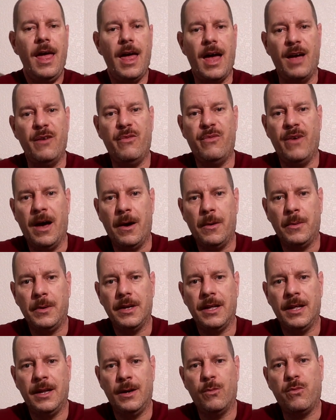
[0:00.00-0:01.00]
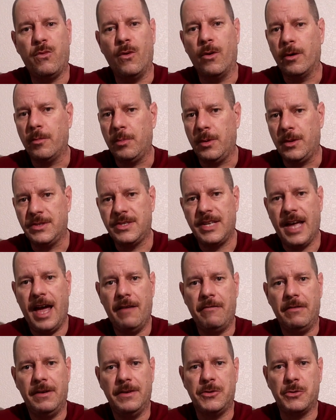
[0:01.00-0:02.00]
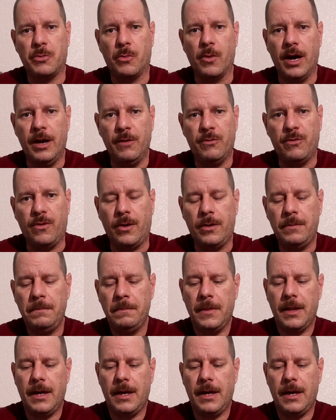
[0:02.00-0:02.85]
I found an affordable Savage rifle,